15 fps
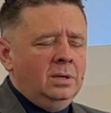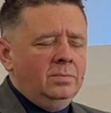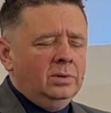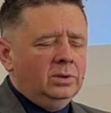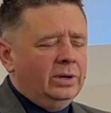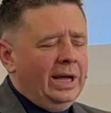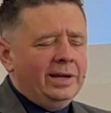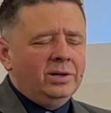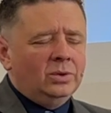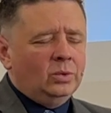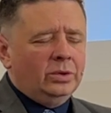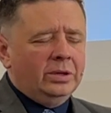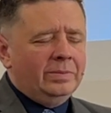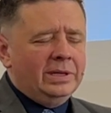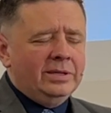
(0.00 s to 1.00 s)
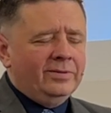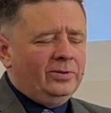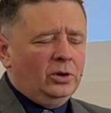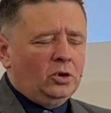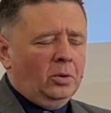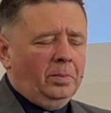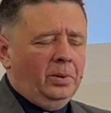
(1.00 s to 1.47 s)
Lord, I don't want to be the
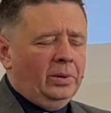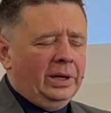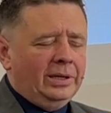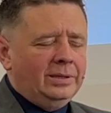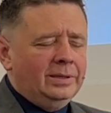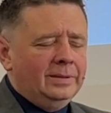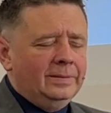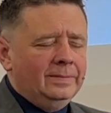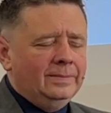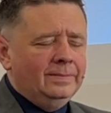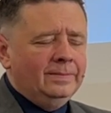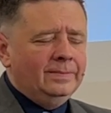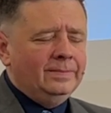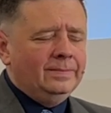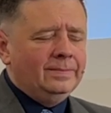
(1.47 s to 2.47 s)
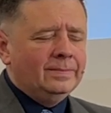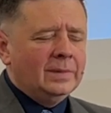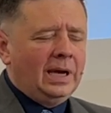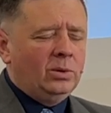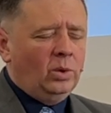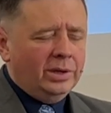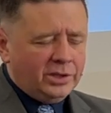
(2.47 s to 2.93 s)
focal point.
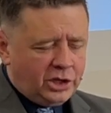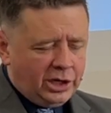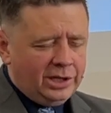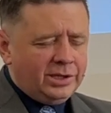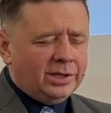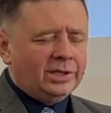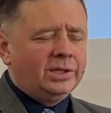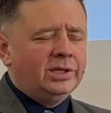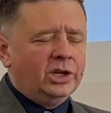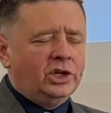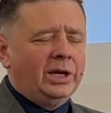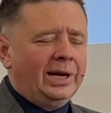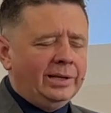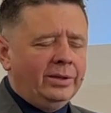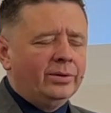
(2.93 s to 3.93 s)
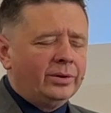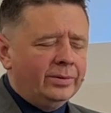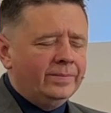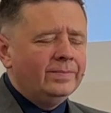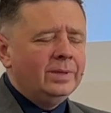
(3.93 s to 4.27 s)
I want Jesus to shine through.